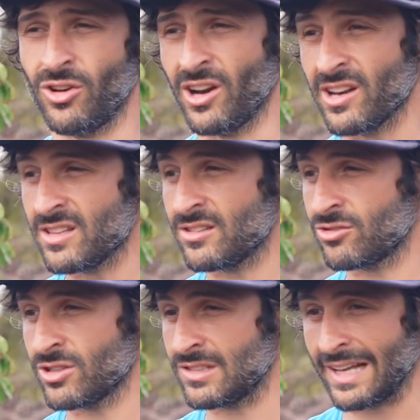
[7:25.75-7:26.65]
none of these
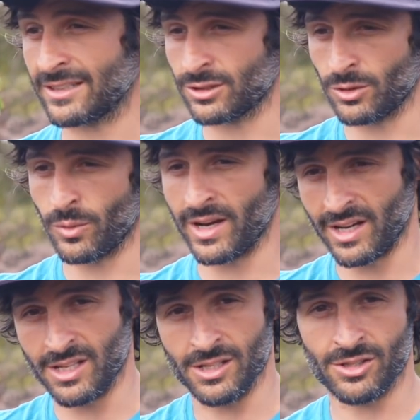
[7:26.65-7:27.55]
trees actually went
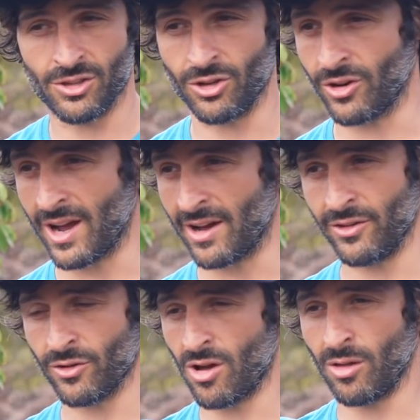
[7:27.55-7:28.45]
into the ground.
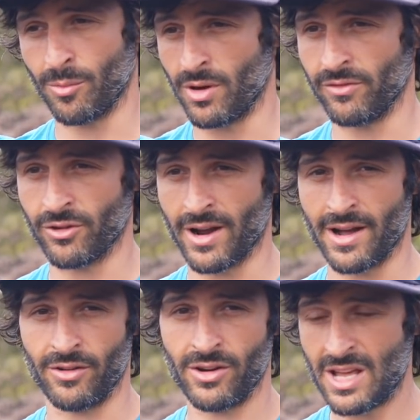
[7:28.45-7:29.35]
They're all above
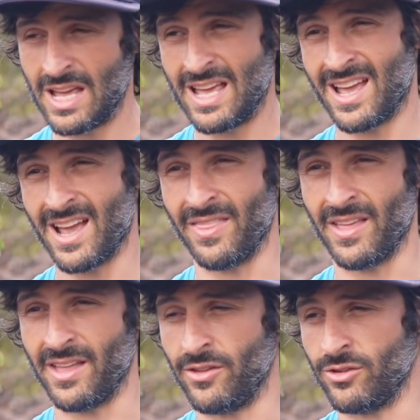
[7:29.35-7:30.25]
ground, and
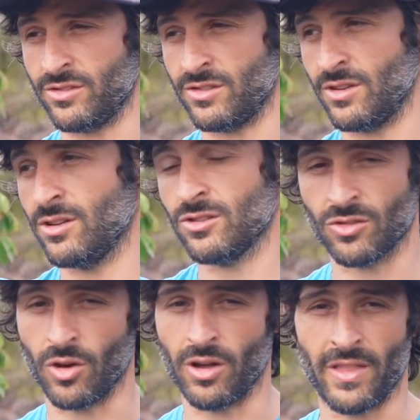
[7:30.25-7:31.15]
then there's
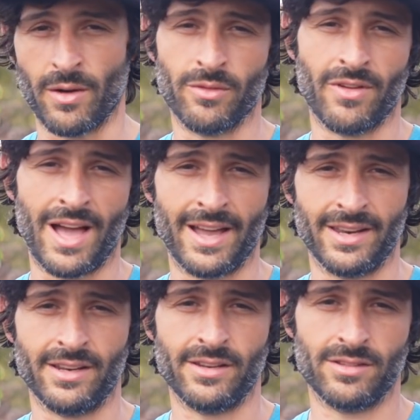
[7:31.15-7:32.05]
soil that we've
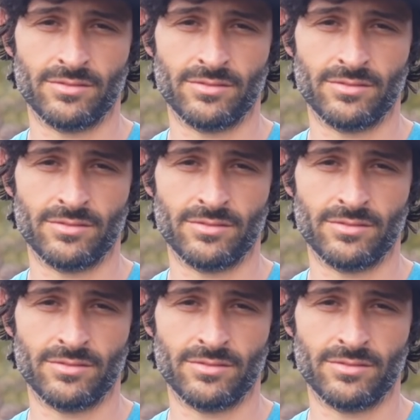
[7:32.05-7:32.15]
added.